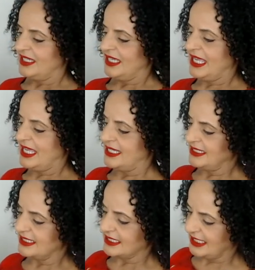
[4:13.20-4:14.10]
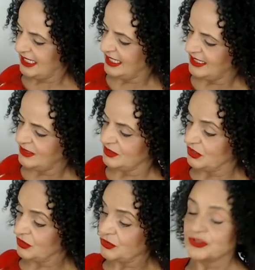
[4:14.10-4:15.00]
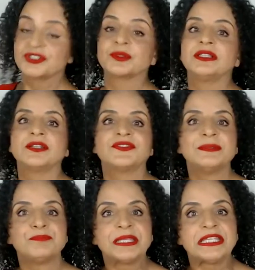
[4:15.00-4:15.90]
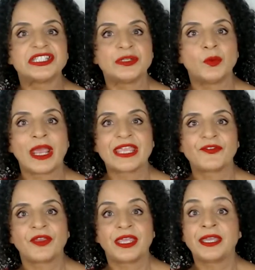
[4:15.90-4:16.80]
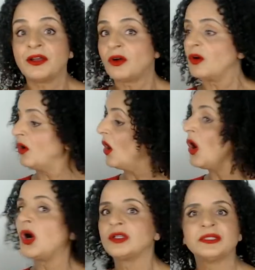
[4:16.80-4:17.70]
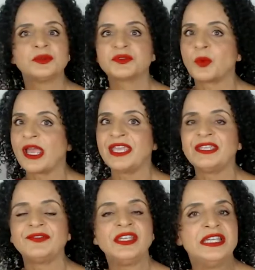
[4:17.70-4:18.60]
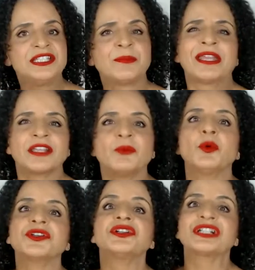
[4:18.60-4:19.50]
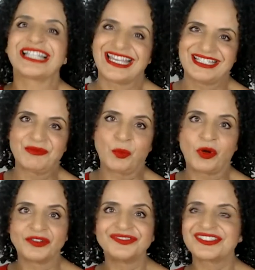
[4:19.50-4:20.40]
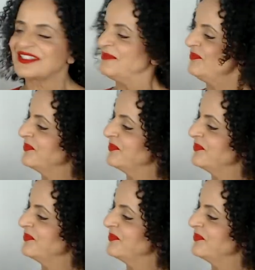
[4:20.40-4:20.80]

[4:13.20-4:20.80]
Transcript: And you could do a lovely beachy wave here or a Hollywood wave, depending on what your client wants.